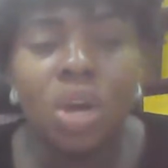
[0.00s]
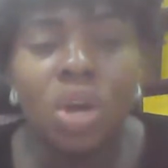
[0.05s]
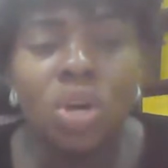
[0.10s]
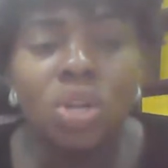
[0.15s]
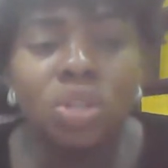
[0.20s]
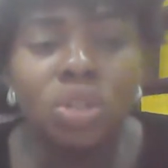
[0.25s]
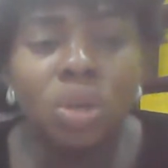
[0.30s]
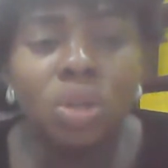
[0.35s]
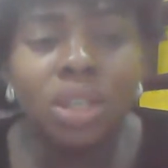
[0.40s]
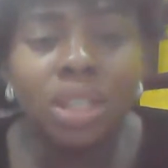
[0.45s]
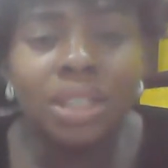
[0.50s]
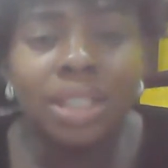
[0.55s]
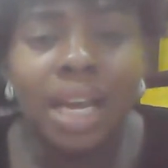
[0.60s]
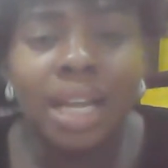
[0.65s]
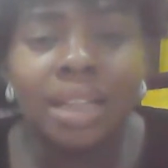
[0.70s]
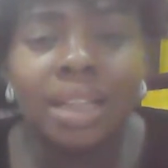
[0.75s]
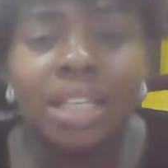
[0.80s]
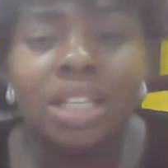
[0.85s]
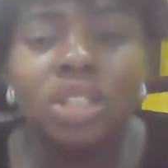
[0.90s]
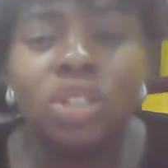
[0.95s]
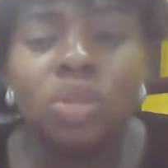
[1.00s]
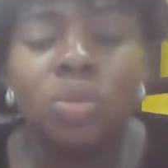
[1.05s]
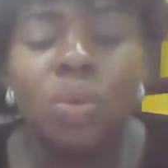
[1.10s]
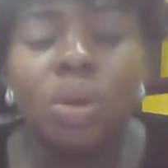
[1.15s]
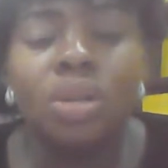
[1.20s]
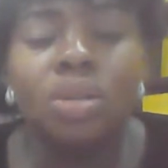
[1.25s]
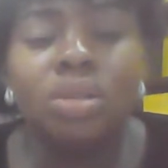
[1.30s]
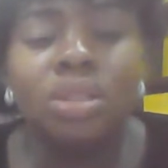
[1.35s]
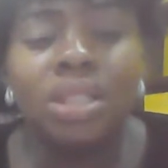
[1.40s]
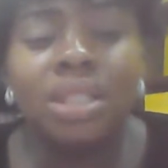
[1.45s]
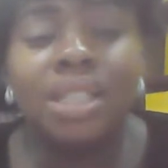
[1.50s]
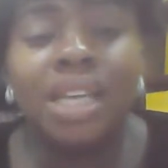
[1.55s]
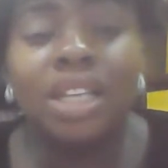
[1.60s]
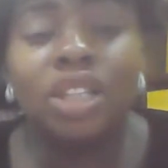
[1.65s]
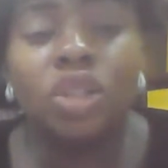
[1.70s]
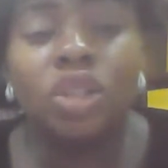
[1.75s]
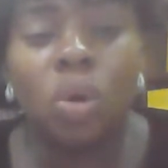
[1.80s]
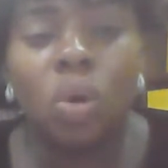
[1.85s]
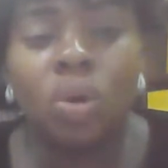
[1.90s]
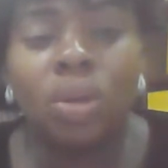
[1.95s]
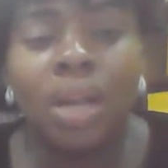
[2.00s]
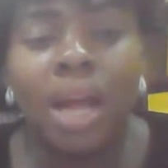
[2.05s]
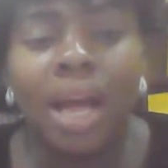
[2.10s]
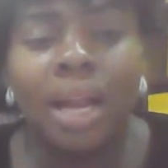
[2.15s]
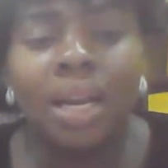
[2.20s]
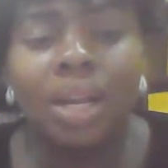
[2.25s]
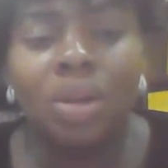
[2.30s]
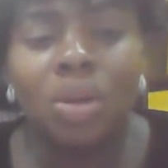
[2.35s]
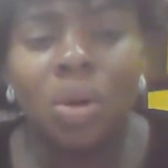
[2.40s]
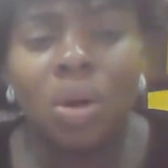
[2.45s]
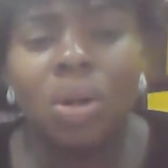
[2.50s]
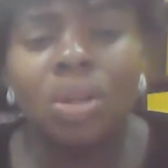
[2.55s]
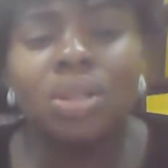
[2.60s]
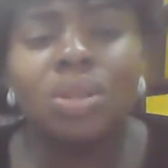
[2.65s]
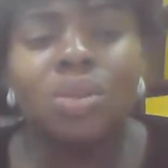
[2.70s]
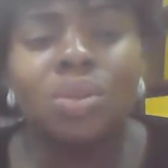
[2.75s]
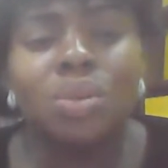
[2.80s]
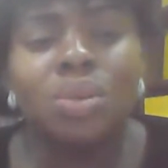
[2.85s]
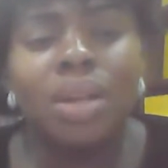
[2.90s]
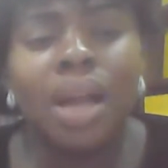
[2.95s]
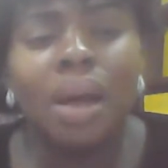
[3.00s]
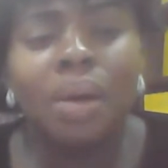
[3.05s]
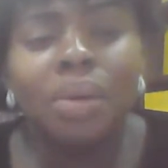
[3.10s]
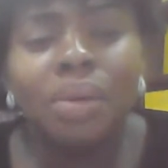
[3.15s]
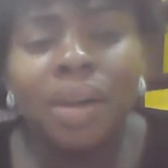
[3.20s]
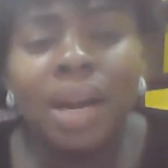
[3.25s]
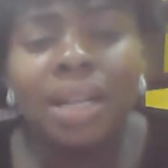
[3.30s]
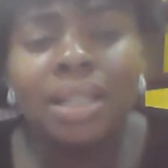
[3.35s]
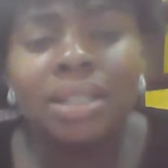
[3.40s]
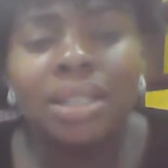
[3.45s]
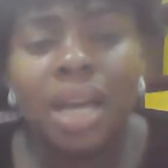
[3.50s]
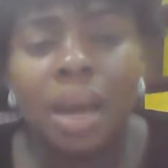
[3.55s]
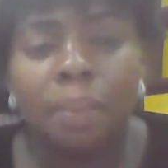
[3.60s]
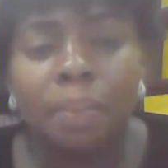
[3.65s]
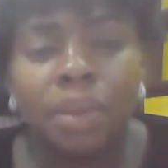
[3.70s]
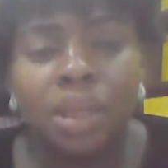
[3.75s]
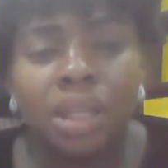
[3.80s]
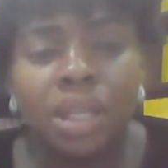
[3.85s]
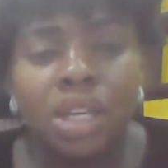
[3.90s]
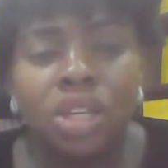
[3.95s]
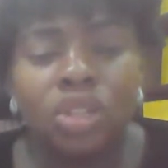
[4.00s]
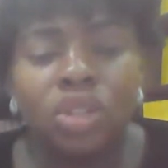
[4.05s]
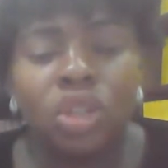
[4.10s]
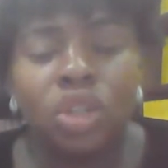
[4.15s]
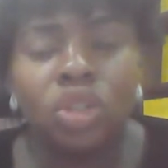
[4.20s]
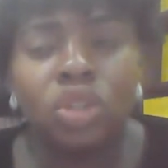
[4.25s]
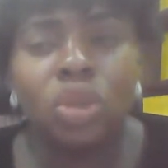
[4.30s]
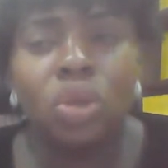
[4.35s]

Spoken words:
So these are things you elucidate on, and the court will now grant the application.